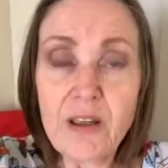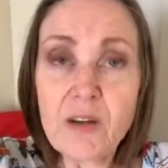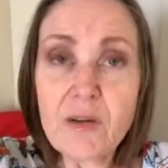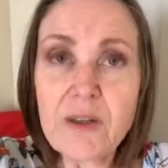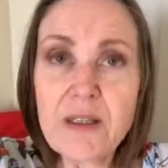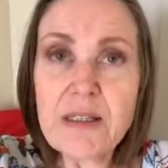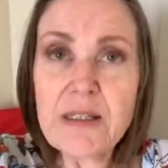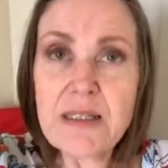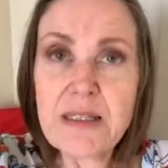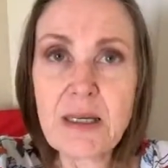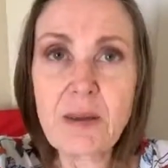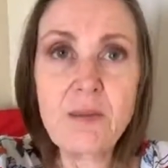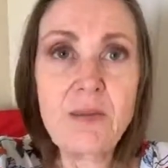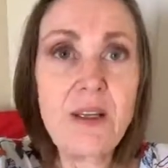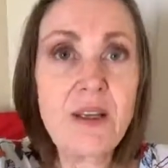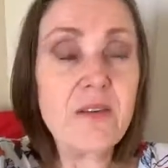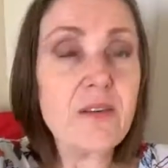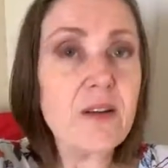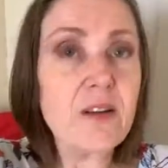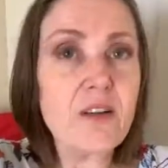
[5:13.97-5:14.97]
You're in some
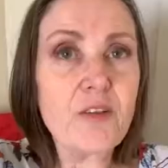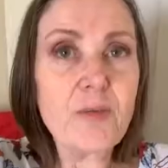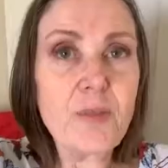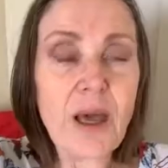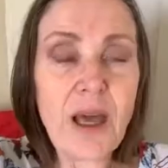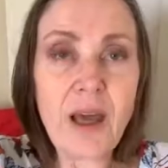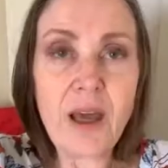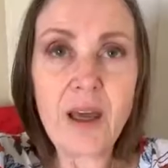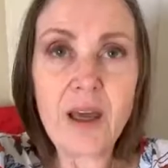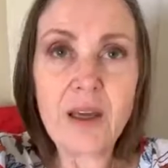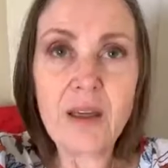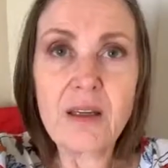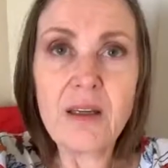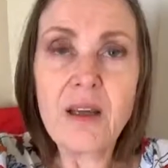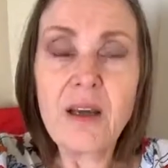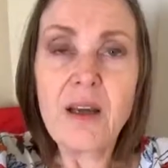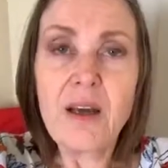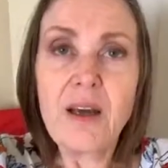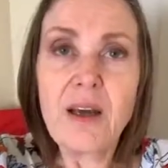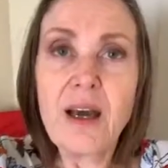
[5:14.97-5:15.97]
level of pain
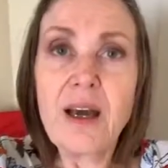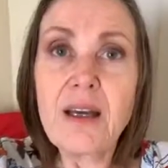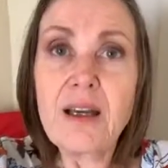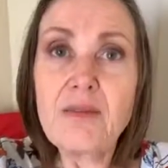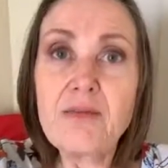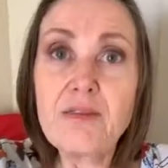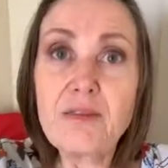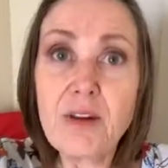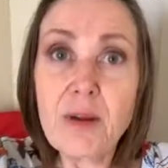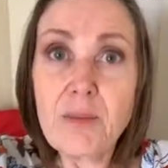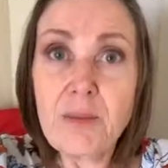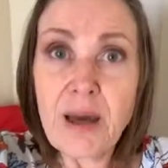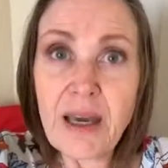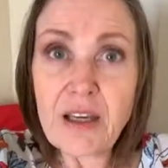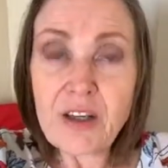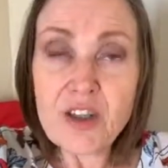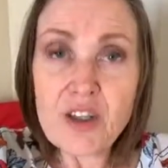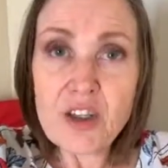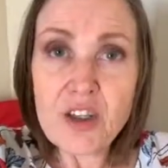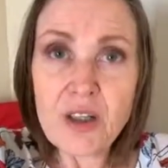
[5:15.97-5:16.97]
and
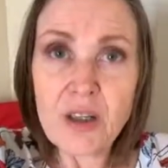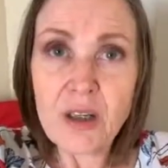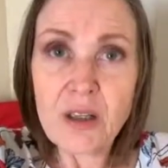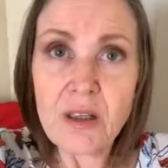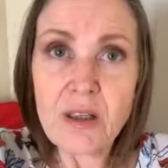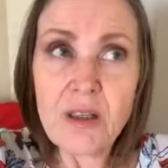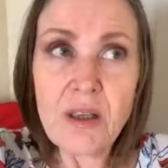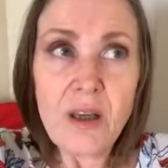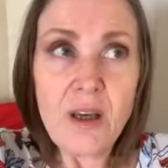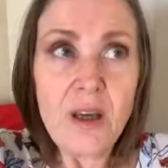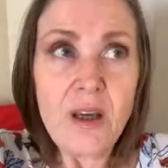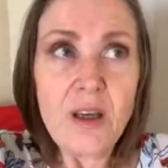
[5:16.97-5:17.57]
inflammation.